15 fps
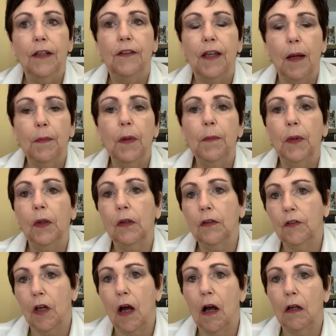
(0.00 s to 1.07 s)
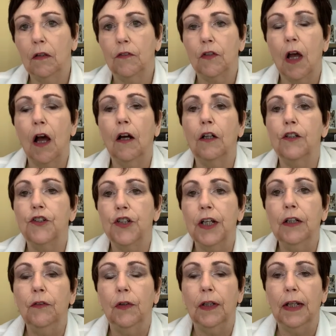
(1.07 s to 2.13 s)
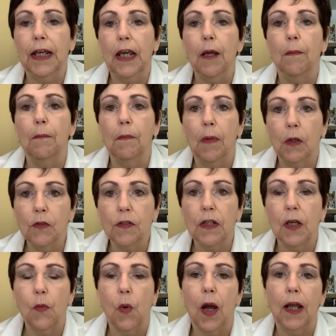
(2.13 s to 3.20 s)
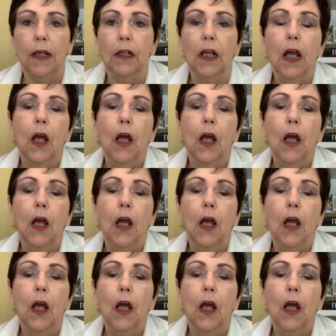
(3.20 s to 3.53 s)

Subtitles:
Double Merle dogs are generally mostly white